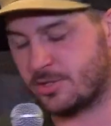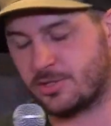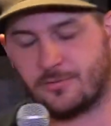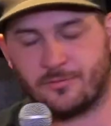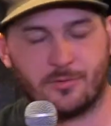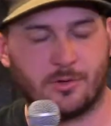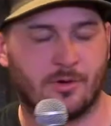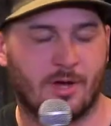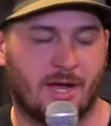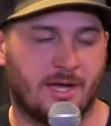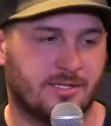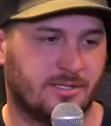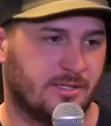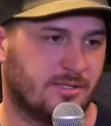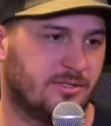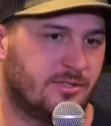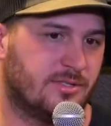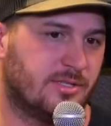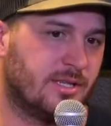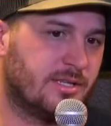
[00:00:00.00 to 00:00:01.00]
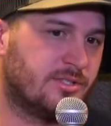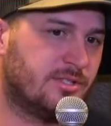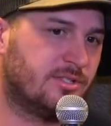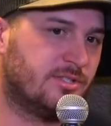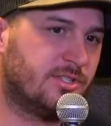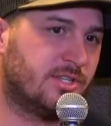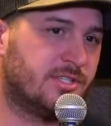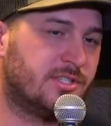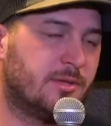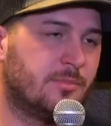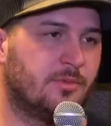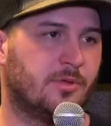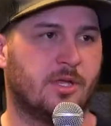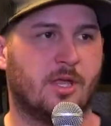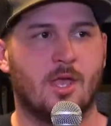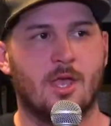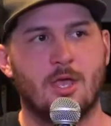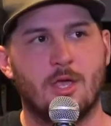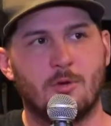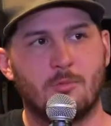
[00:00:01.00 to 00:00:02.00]
question for you guys is this: is just
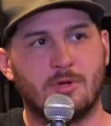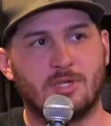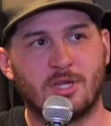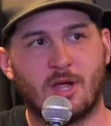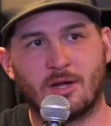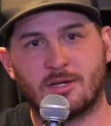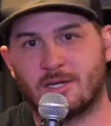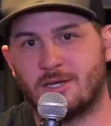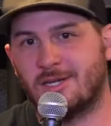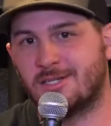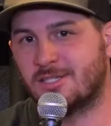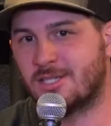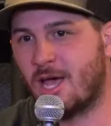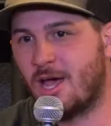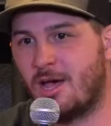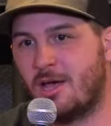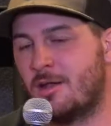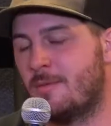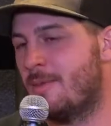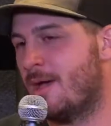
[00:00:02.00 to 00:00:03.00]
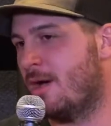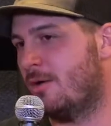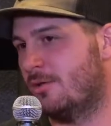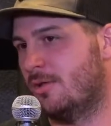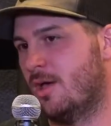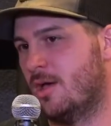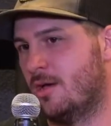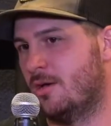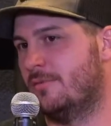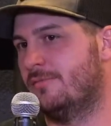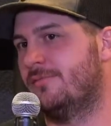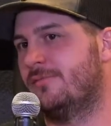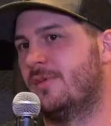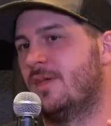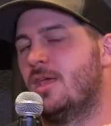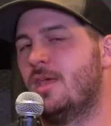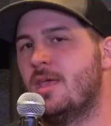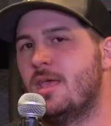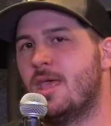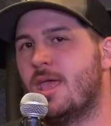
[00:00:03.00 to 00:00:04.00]
simply, we talked a ton about love
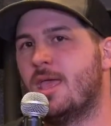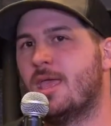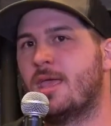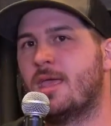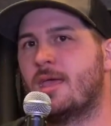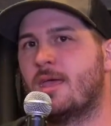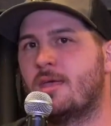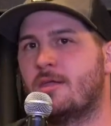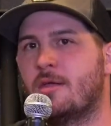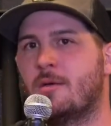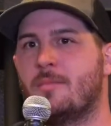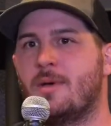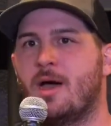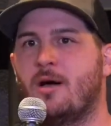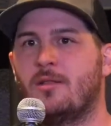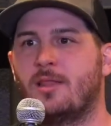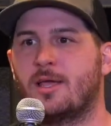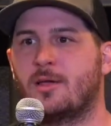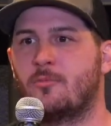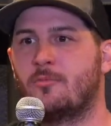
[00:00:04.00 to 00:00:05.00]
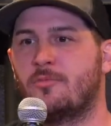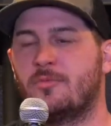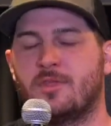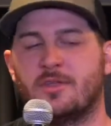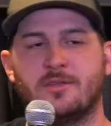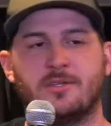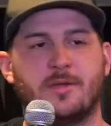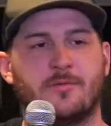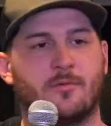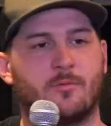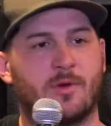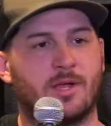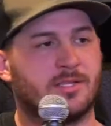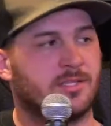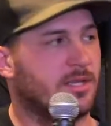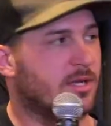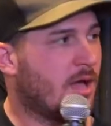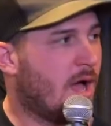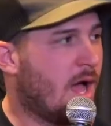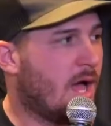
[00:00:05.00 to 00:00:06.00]
and about like the different
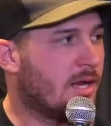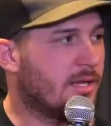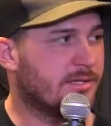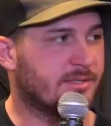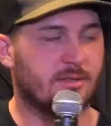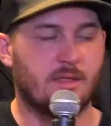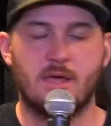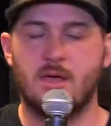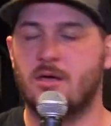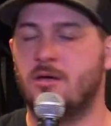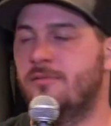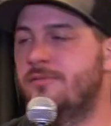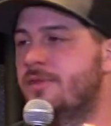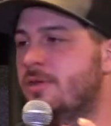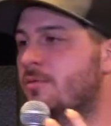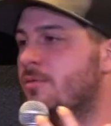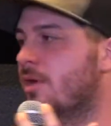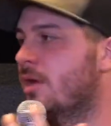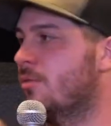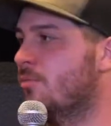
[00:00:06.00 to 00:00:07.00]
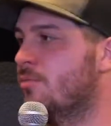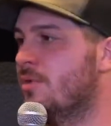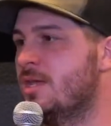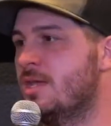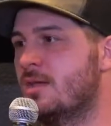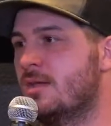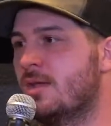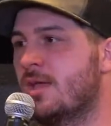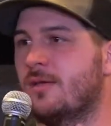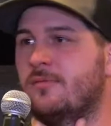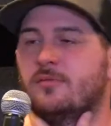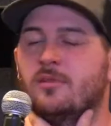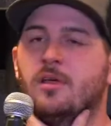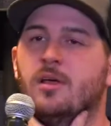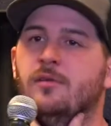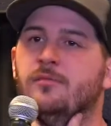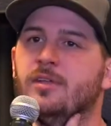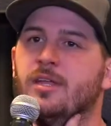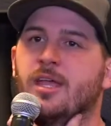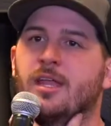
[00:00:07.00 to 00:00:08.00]
ways that God has loved and we have
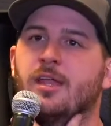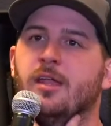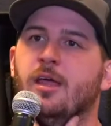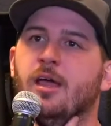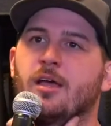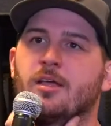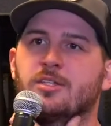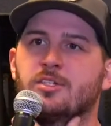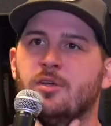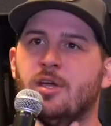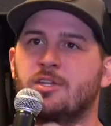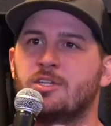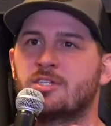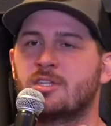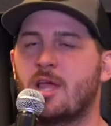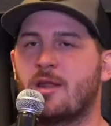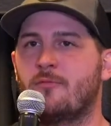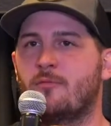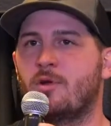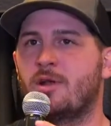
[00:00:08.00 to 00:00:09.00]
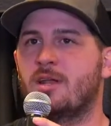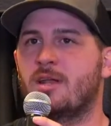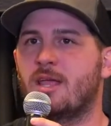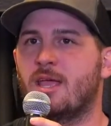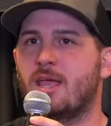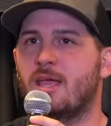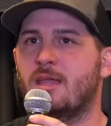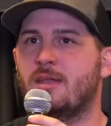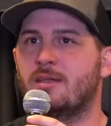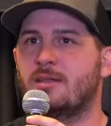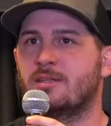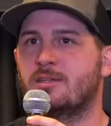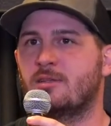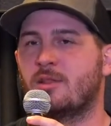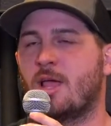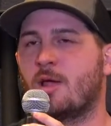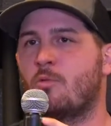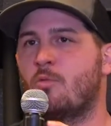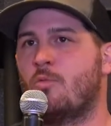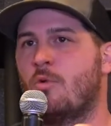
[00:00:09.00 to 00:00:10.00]
loved, and so I just kind of wanted to
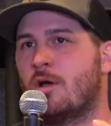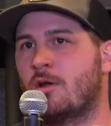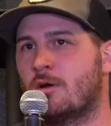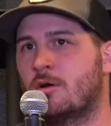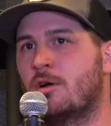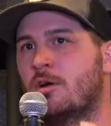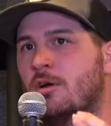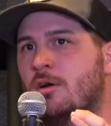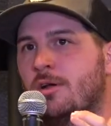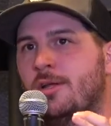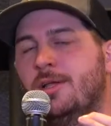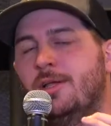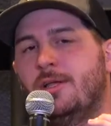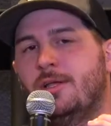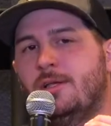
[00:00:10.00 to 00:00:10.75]
end like, what are